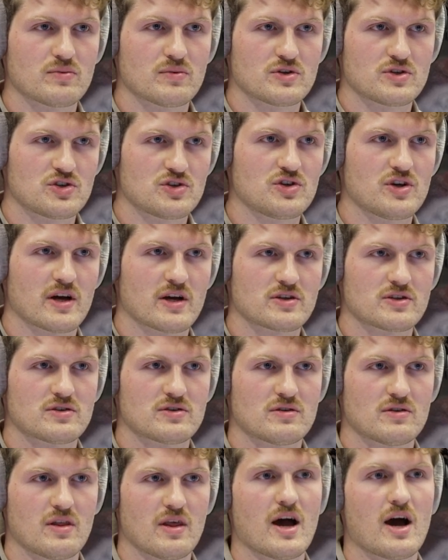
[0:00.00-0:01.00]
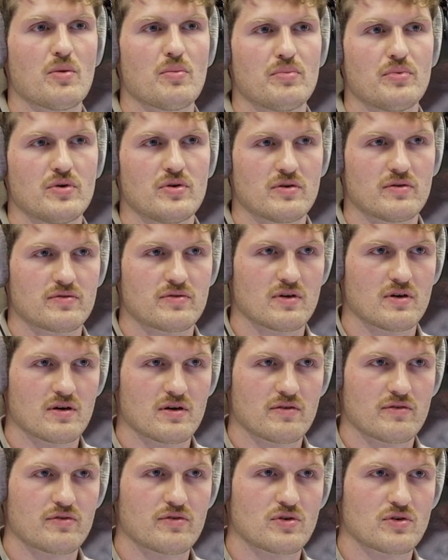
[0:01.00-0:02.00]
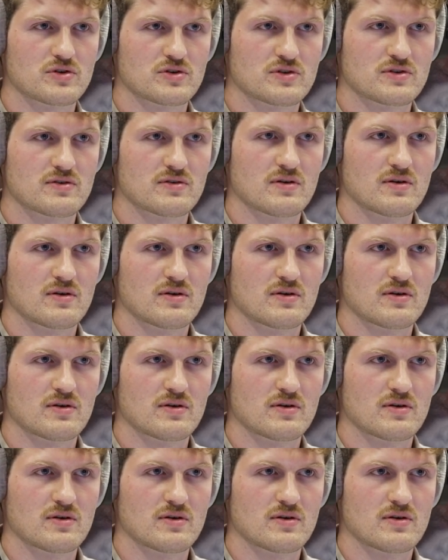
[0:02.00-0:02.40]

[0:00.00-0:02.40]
which checks the output of the first